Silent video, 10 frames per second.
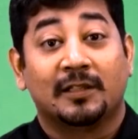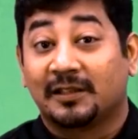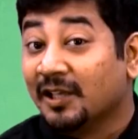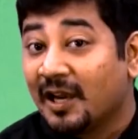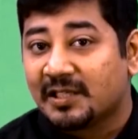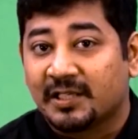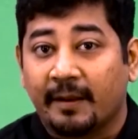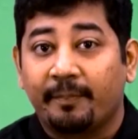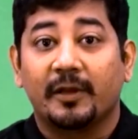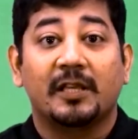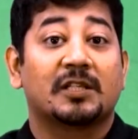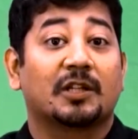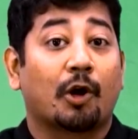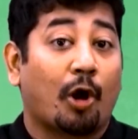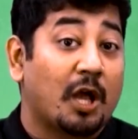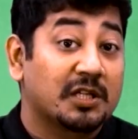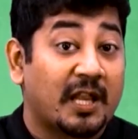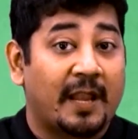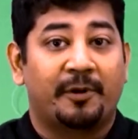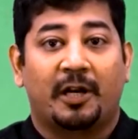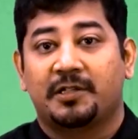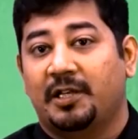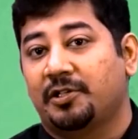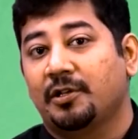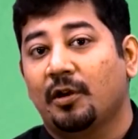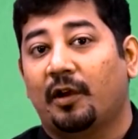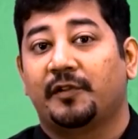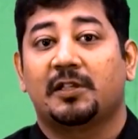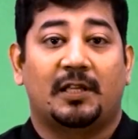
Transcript: The third step is cross hybridization of the